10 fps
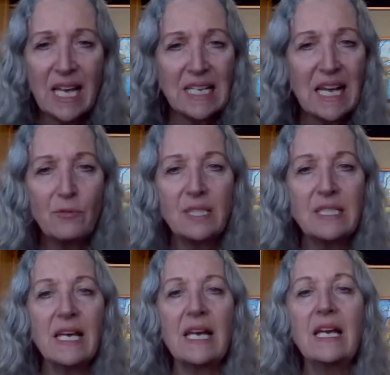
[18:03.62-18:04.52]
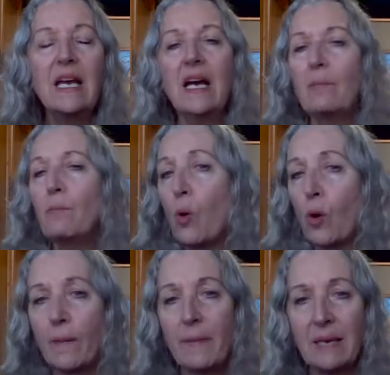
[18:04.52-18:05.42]
I would say,
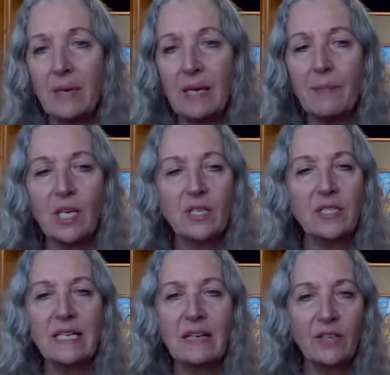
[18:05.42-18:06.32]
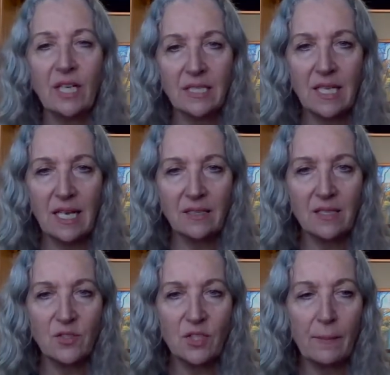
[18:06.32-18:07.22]
more maybe, because I never got a tan
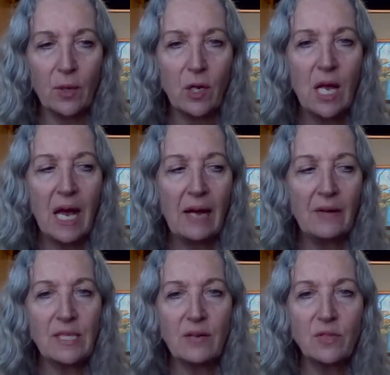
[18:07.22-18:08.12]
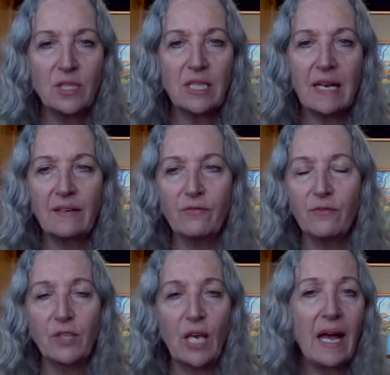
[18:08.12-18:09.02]
this summer. I was out in the sun
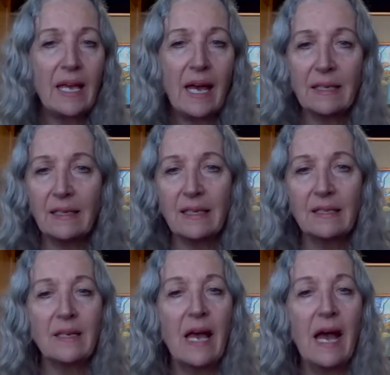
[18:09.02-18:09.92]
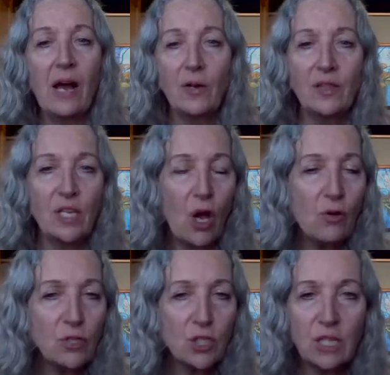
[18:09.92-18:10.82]
kayaking, out at the
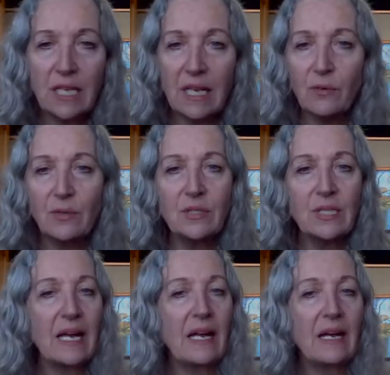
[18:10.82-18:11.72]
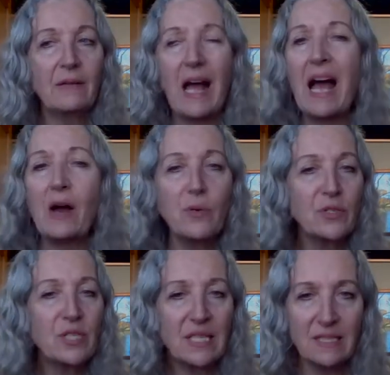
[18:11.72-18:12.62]
ocean. I was
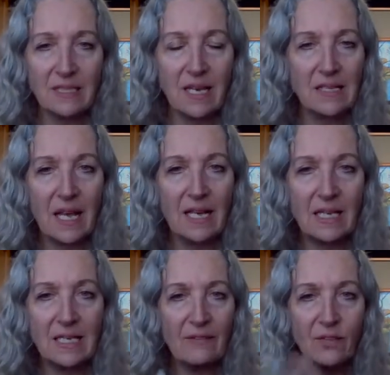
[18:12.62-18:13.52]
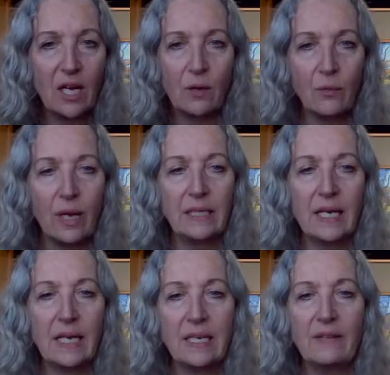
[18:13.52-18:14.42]
hours in the sun, and I never got red.
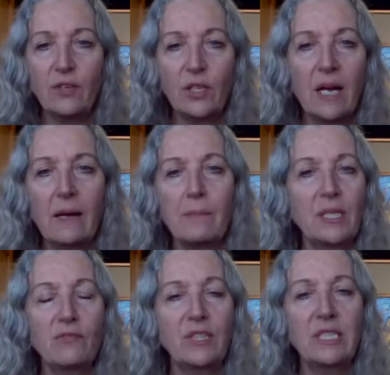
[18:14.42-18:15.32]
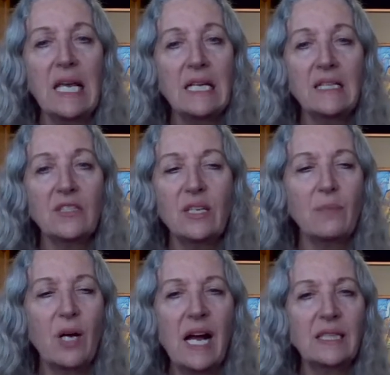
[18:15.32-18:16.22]
I never got much of a tan this
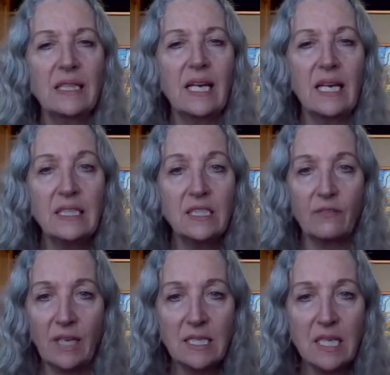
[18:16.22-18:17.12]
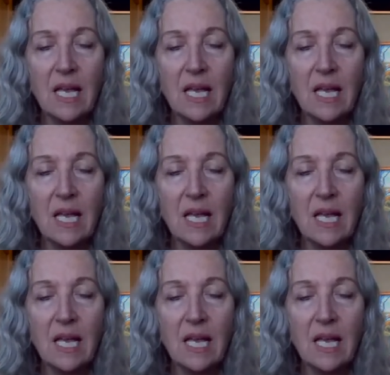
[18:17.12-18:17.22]
summer, hardly a hint of it.